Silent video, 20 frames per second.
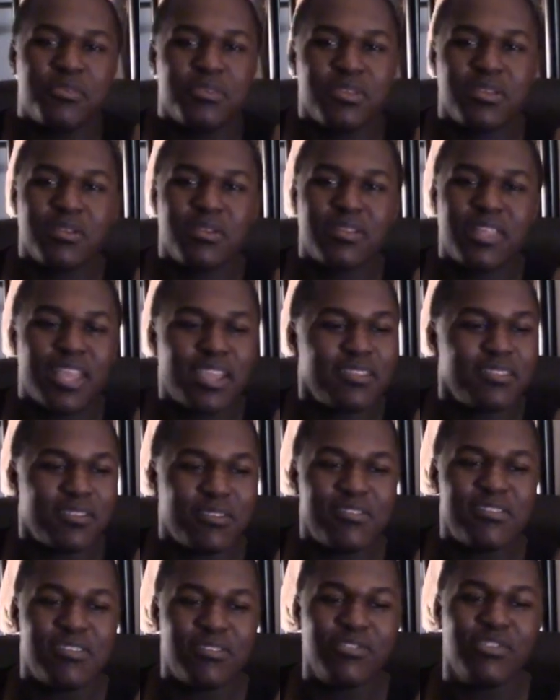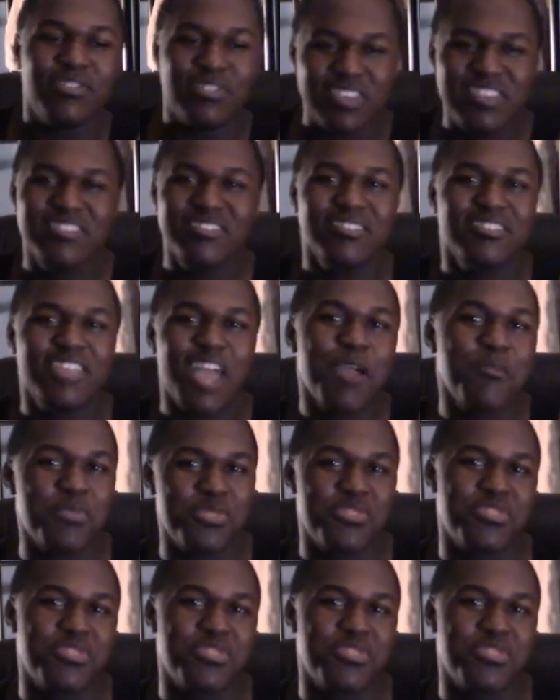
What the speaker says: You know, like these are the type of